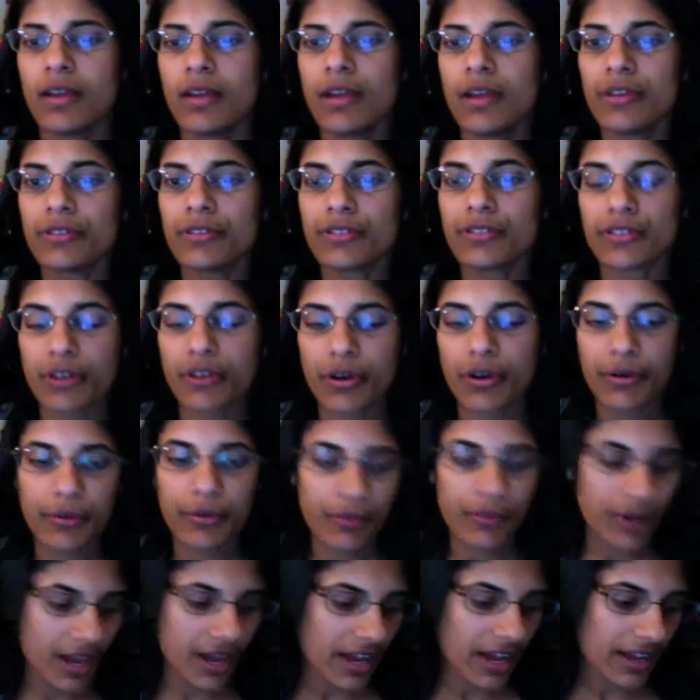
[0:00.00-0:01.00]

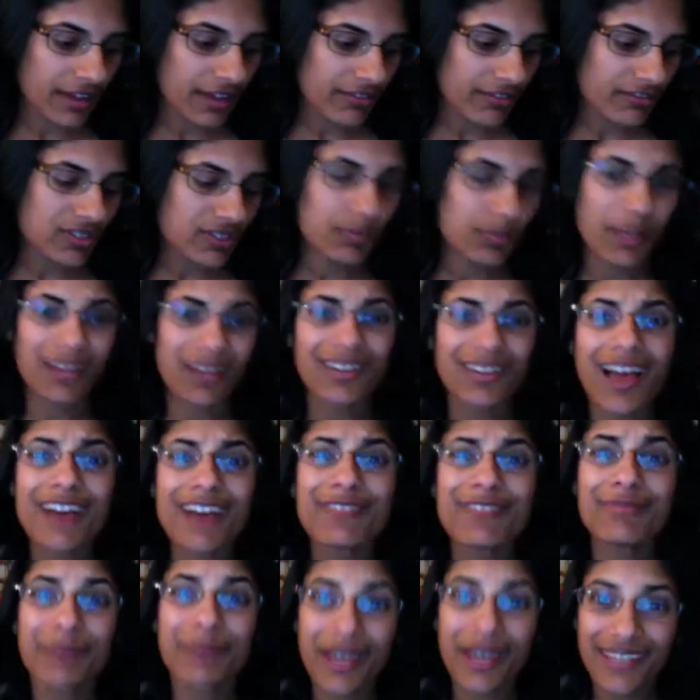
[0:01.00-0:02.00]
So I've spent a lot
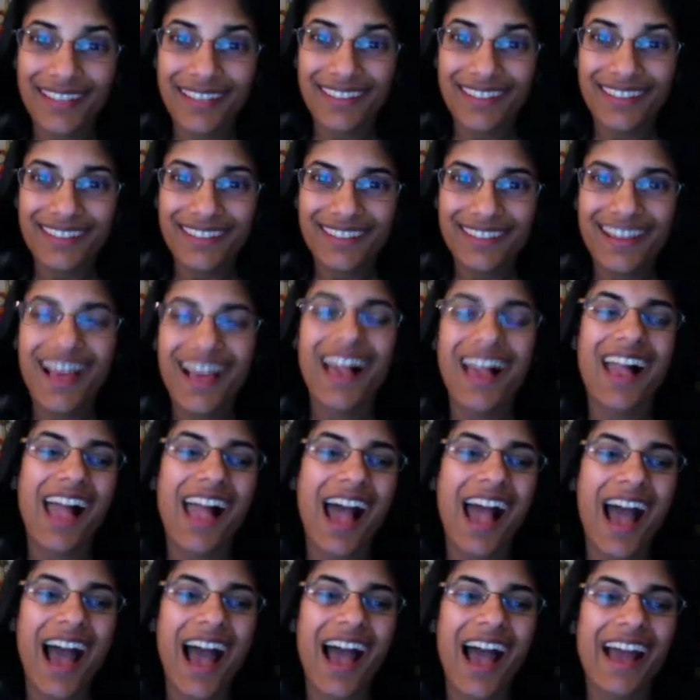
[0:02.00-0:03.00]
of money.
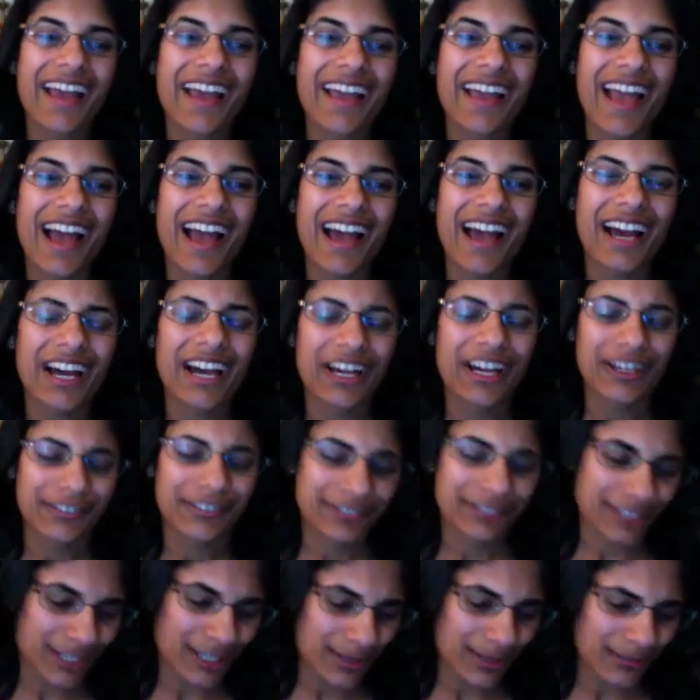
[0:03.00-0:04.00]
I
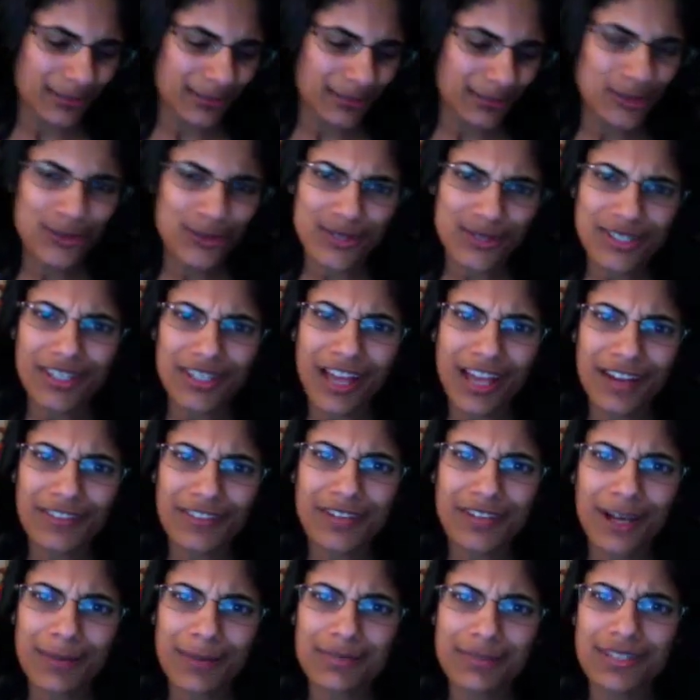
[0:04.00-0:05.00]
have used a lot of
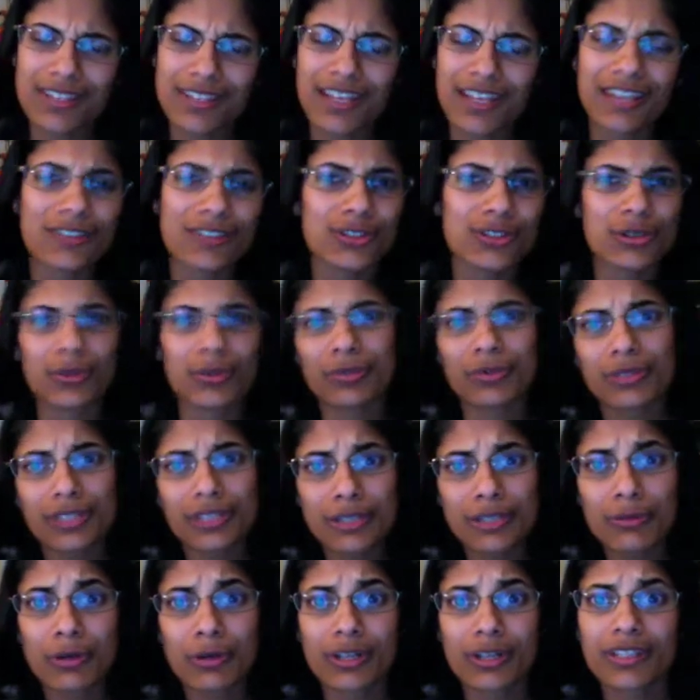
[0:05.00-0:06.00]
cups that don't
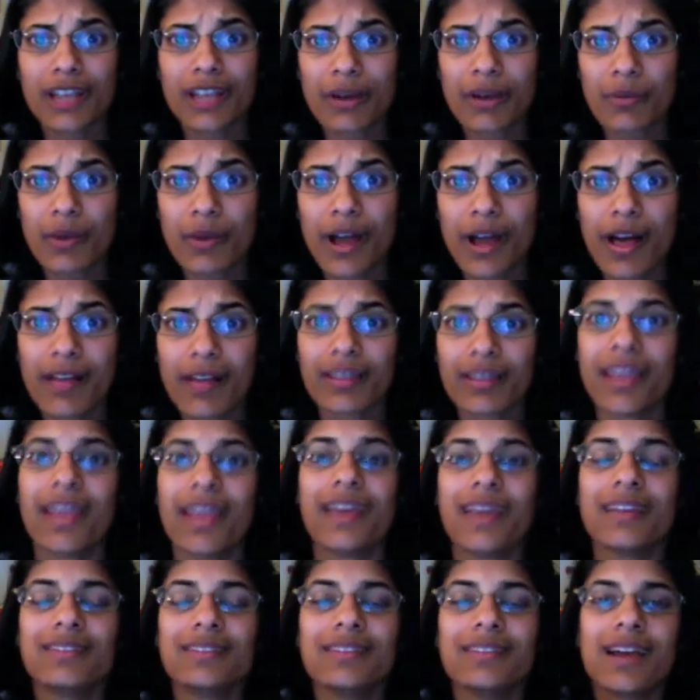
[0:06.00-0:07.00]
really work that well,
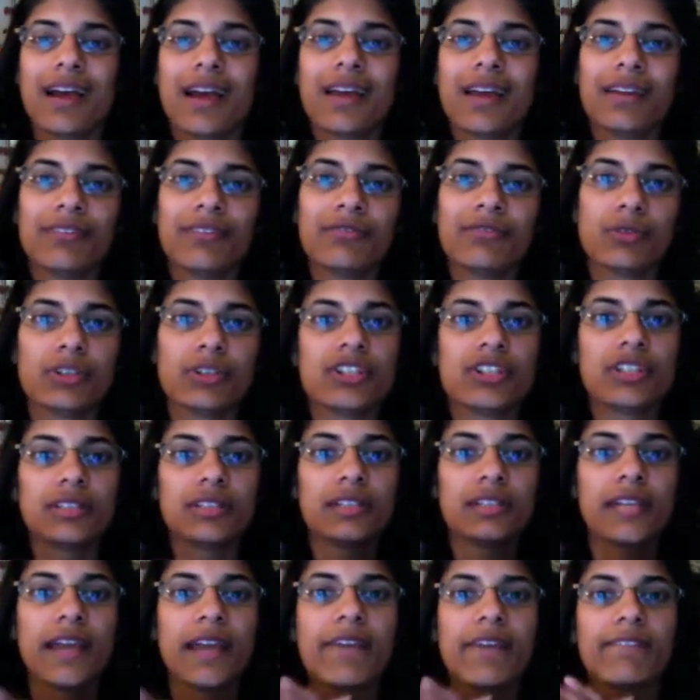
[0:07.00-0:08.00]
and I
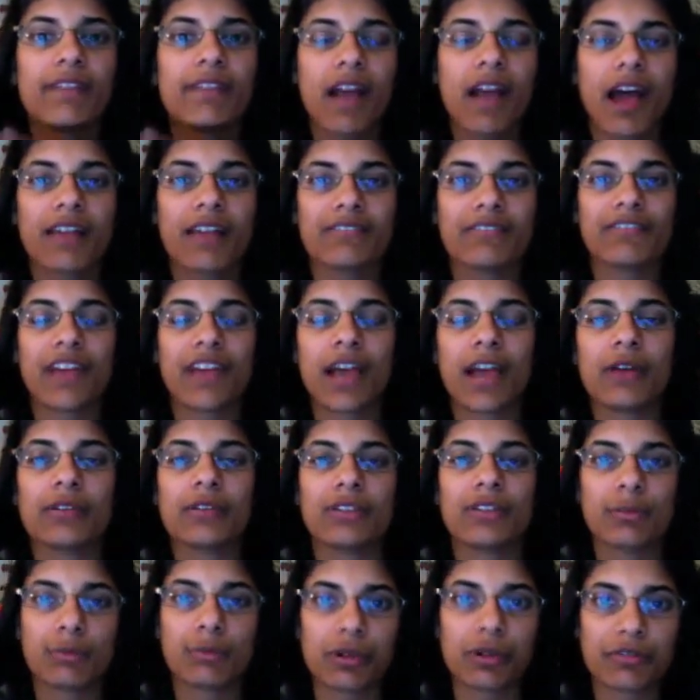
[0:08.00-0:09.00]
unfortunately have not
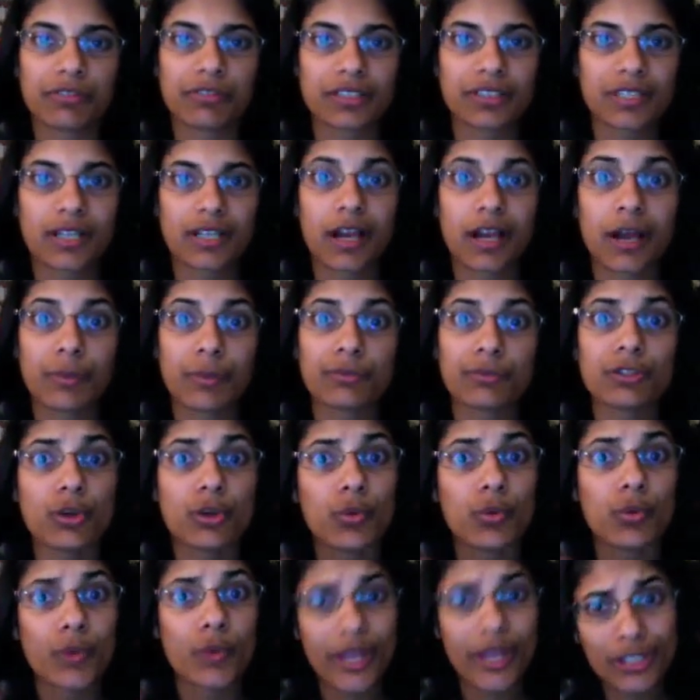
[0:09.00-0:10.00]
found the perfect cup.
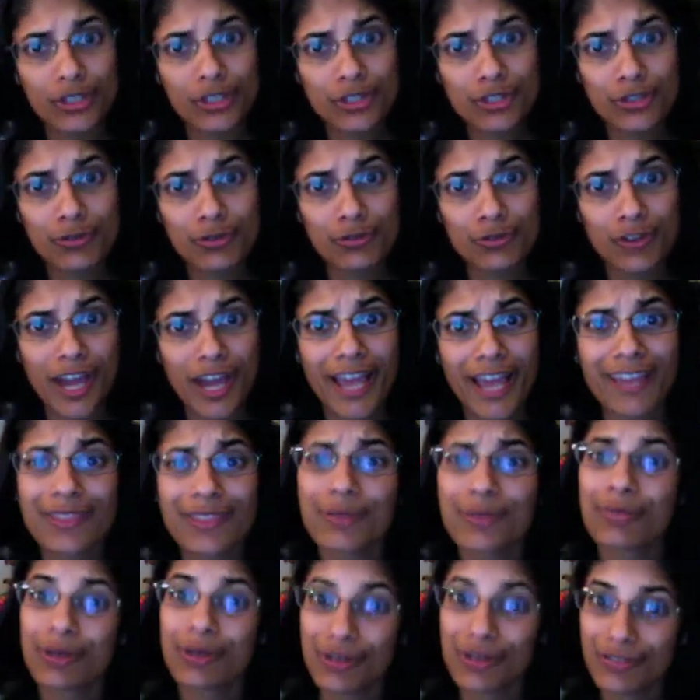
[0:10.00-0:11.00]
So when you do find the
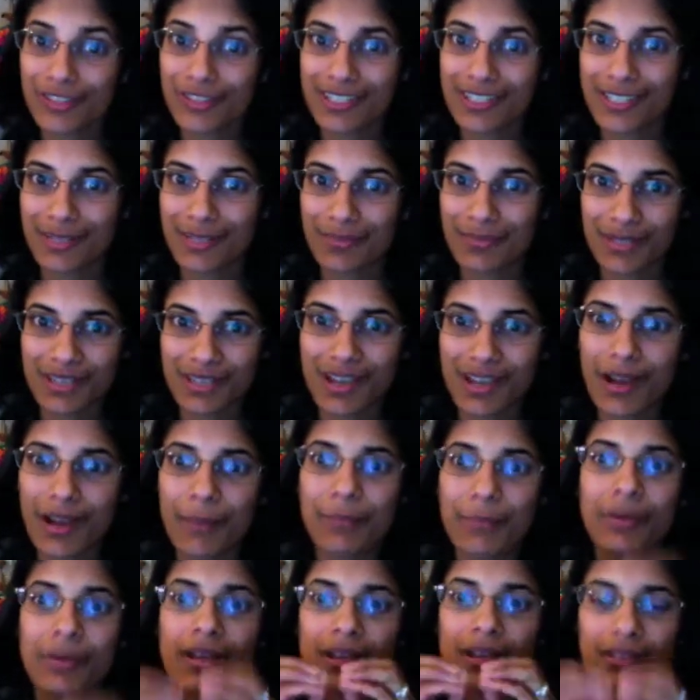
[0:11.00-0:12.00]
perfect sippy
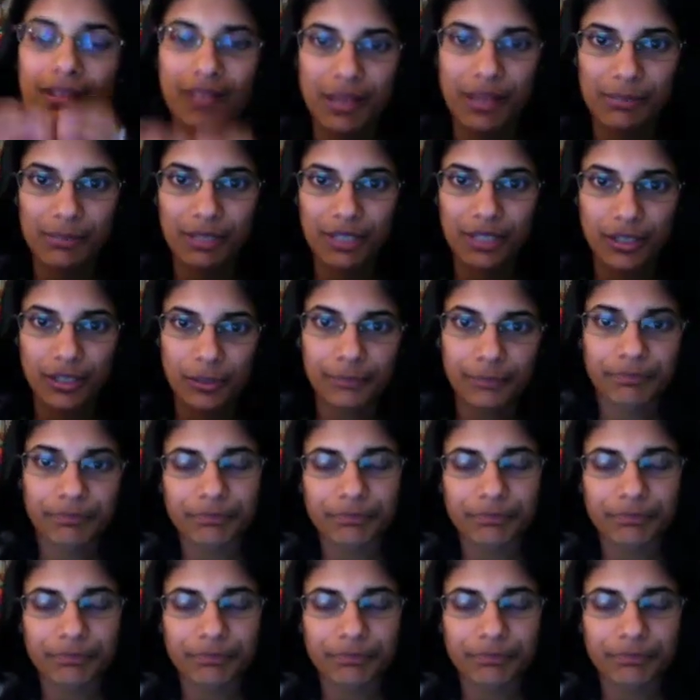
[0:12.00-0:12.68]
cup, let me know.